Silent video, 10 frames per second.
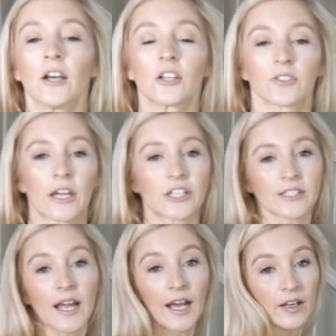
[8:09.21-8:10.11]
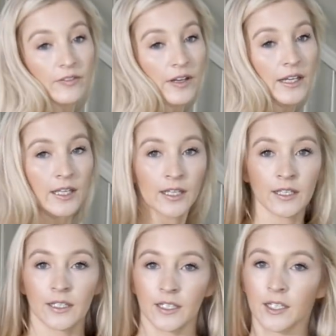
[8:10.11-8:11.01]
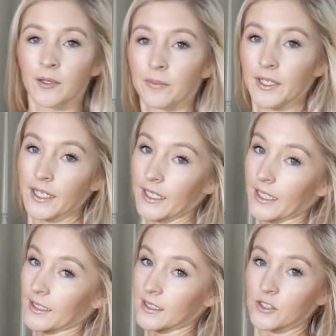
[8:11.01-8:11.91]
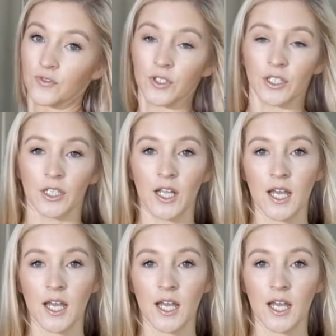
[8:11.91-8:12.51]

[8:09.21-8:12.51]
So I just have bikinis for